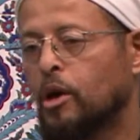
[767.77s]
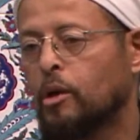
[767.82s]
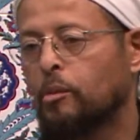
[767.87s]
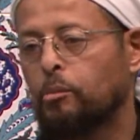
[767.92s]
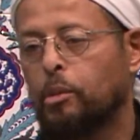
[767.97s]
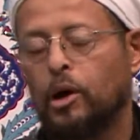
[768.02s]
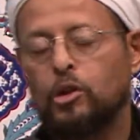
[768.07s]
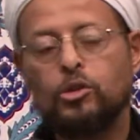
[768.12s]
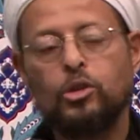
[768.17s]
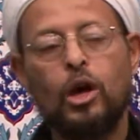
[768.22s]

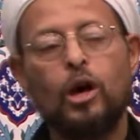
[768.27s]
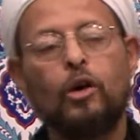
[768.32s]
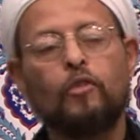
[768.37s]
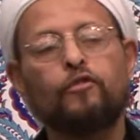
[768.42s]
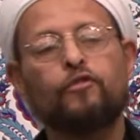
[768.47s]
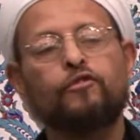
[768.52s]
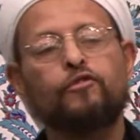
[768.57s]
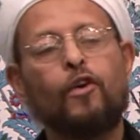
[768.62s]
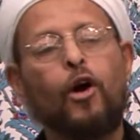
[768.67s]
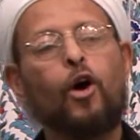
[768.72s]
But to
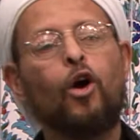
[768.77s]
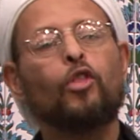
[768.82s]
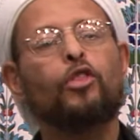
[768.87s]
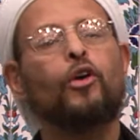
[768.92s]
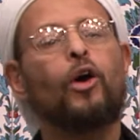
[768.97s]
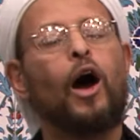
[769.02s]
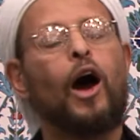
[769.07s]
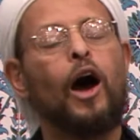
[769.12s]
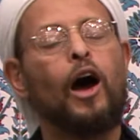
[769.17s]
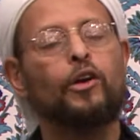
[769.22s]

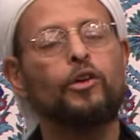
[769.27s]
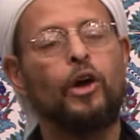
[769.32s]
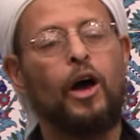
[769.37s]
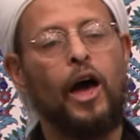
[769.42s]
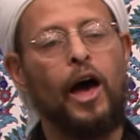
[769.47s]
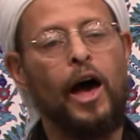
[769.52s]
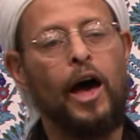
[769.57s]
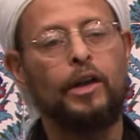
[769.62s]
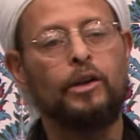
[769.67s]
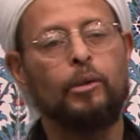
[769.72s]
further honor
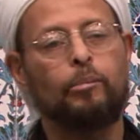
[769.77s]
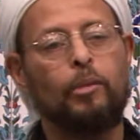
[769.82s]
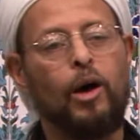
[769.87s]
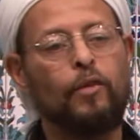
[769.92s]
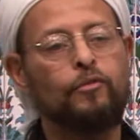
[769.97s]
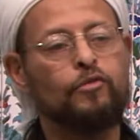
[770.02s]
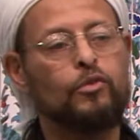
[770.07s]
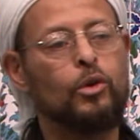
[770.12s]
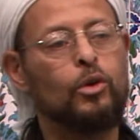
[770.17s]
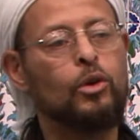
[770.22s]
Adam,
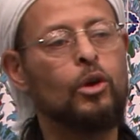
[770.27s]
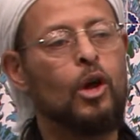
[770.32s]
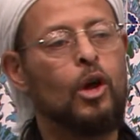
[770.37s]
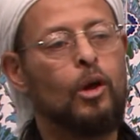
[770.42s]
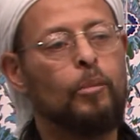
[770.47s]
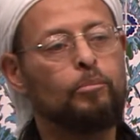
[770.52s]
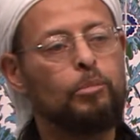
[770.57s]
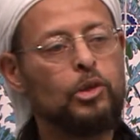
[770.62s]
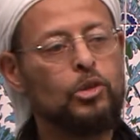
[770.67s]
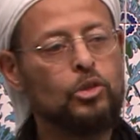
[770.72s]
after
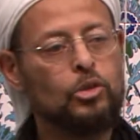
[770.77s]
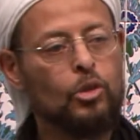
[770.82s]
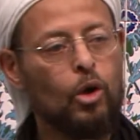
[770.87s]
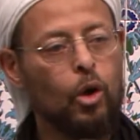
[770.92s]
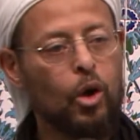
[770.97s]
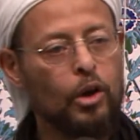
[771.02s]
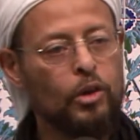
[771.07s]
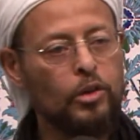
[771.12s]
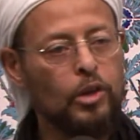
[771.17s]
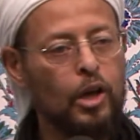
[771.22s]

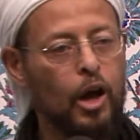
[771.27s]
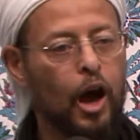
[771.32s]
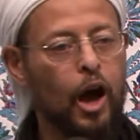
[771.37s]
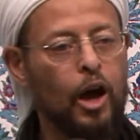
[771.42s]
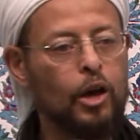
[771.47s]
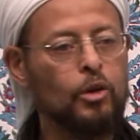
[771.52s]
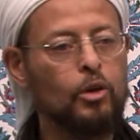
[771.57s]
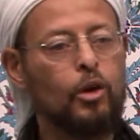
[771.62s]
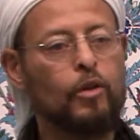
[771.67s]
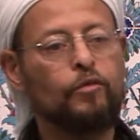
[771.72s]
bestowing the
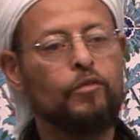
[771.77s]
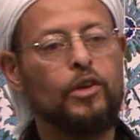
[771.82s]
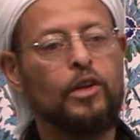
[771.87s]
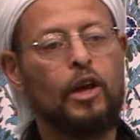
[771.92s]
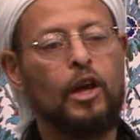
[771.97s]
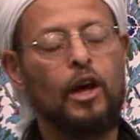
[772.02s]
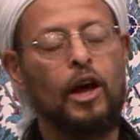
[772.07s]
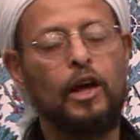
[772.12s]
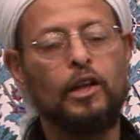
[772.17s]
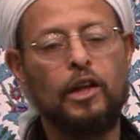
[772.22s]
honor of the
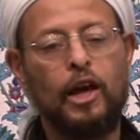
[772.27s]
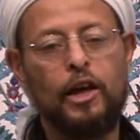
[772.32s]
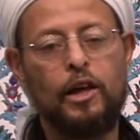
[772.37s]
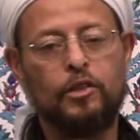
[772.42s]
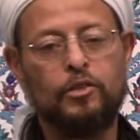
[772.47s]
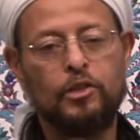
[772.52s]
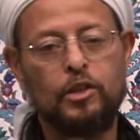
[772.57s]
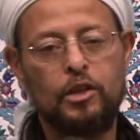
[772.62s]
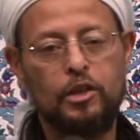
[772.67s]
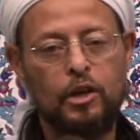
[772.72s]

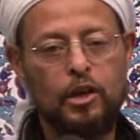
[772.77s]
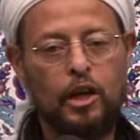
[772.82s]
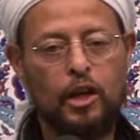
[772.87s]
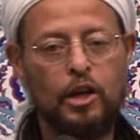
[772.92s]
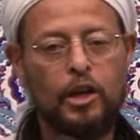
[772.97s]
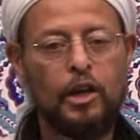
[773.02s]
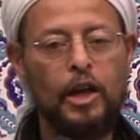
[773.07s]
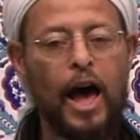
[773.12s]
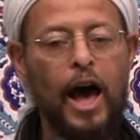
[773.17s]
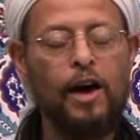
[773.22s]

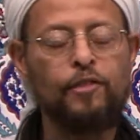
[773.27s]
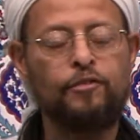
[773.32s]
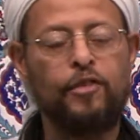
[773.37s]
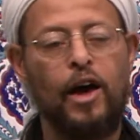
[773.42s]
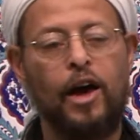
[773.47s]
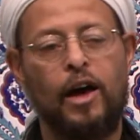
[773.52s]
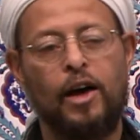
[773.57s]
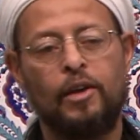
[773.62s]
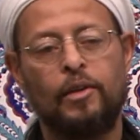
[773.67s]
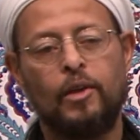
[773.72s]

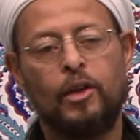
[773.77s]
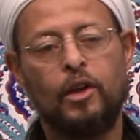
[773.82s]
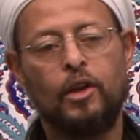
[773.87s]
khilafa,